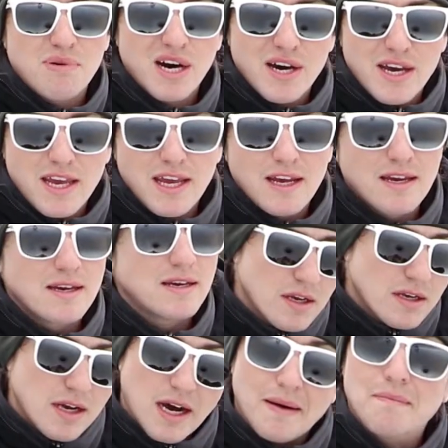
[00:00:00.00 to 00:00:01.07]
pike,
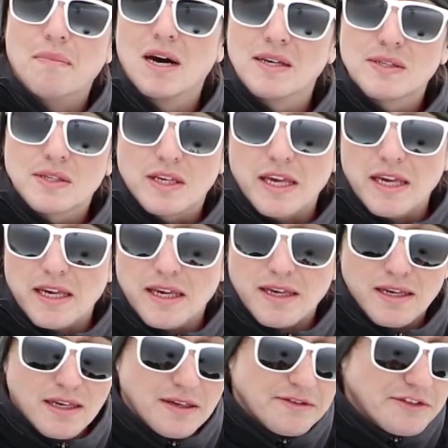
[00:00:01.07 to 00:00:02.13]
muskie
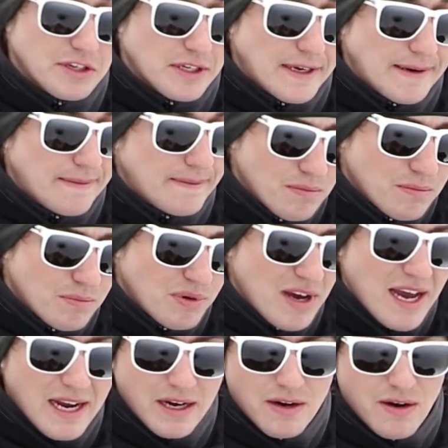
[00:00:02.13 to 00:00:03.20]
even,
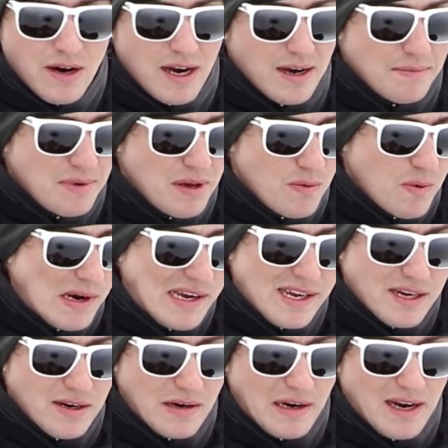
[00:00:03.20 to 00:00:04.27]
black crappie,
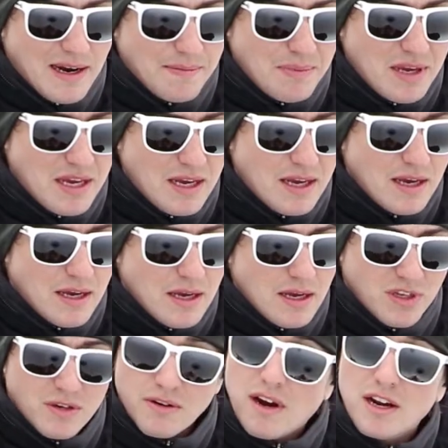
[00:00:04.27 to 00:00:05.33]
white crappie,
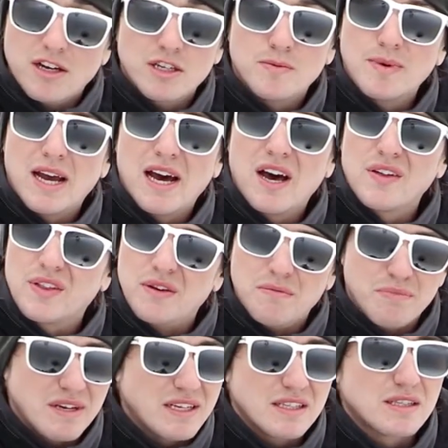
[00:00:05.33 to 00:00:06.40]
largemouth
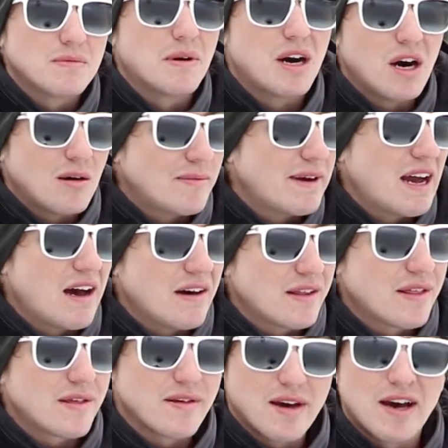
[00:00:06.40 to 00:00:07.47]
and big
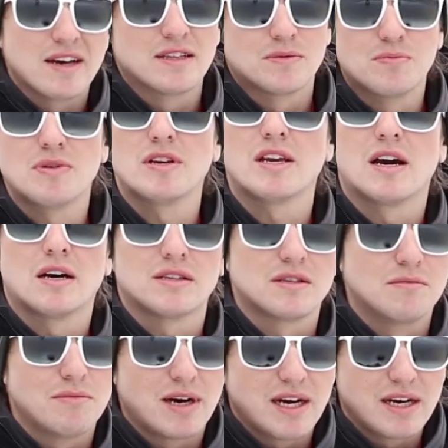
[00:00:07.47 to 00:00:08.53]
smallmouth. It's a pretty
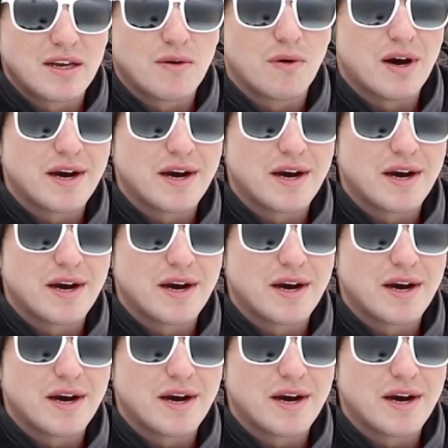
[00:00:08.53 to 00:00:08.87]
awesome body of